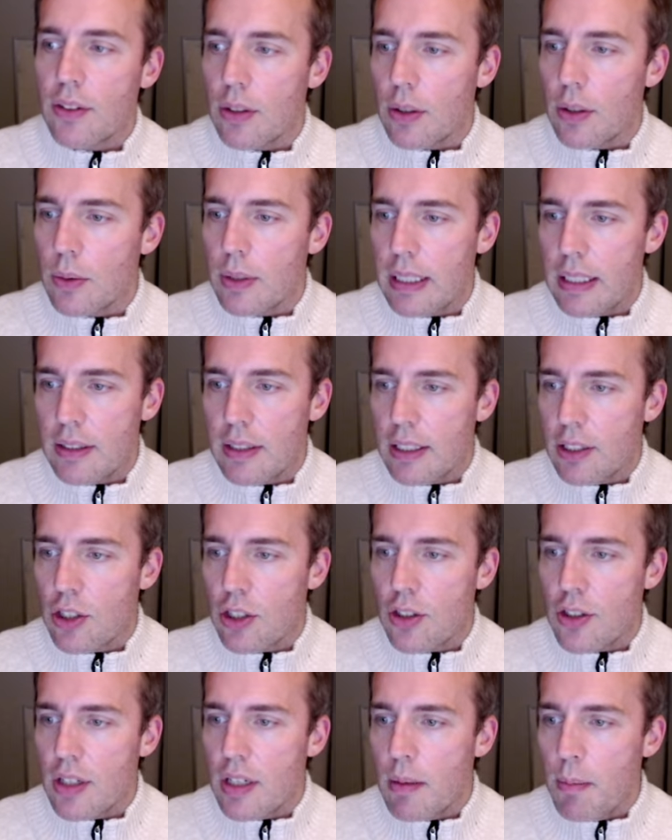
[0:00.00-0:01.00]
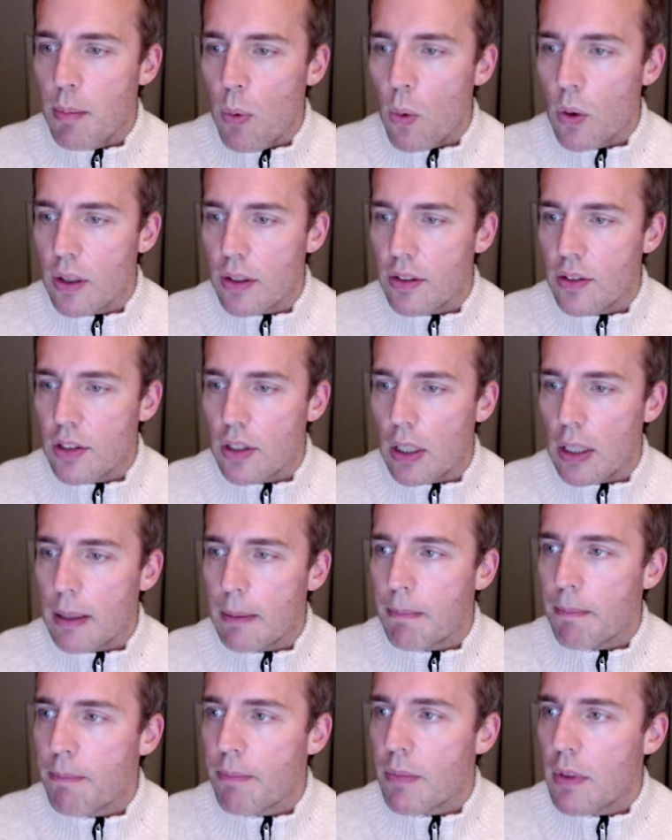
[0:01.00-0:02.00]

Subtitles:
So that's just an important start.